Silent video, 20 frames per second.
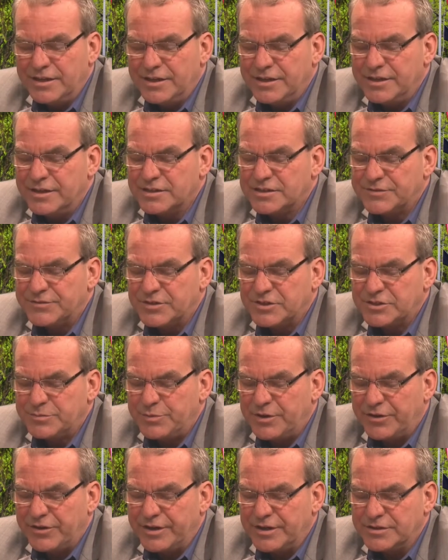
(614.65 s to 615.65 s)
your years of
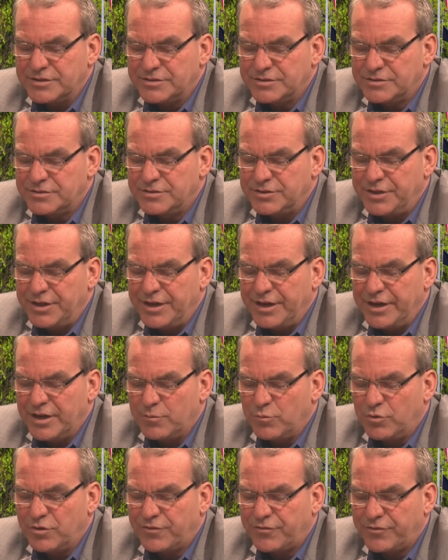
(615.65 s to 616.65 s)
experience, do you hear
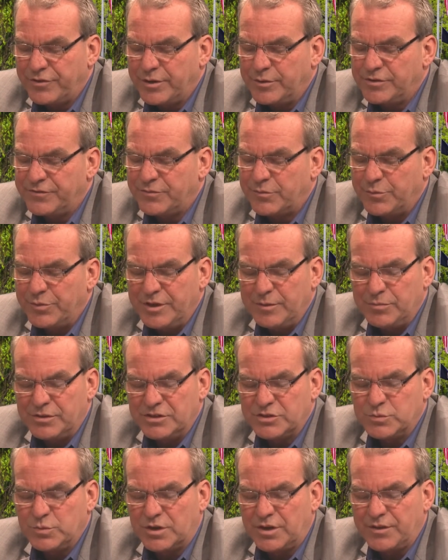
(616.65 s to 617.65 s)
more frequently from people
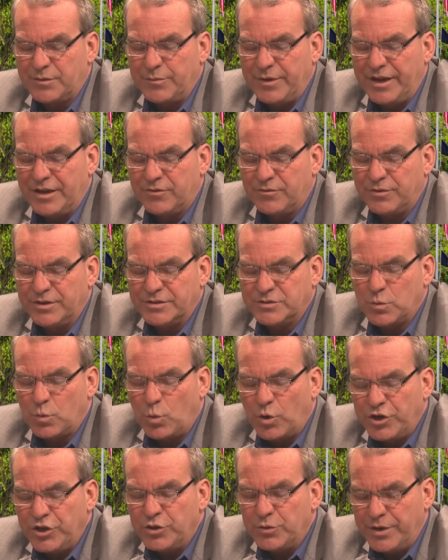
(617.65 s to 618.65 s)
as one of the main reasons?
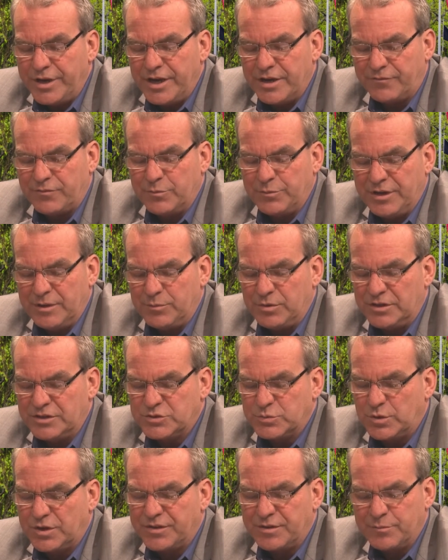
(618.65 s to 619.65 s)
What do you hear from people
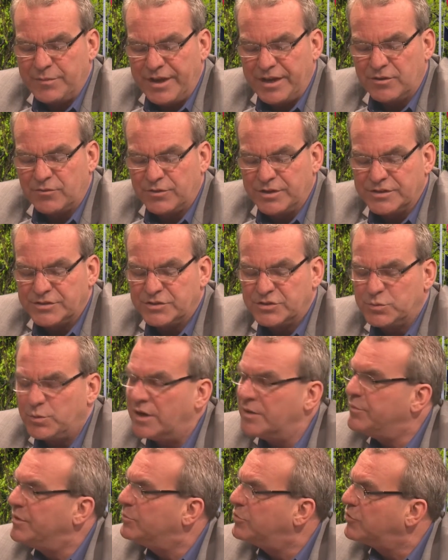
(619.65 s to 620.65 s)
as one of the main reasons
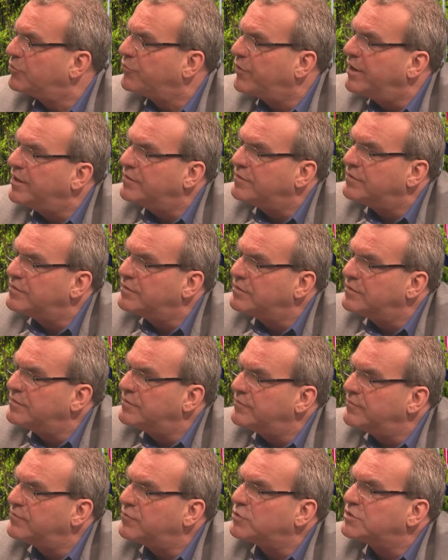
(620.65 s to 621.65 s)
why people rent
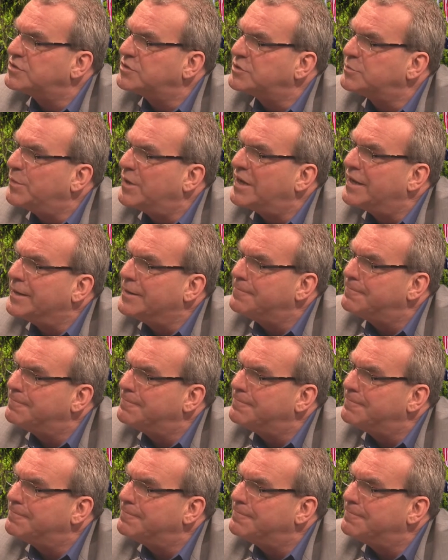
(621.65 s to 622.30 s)
versus buy?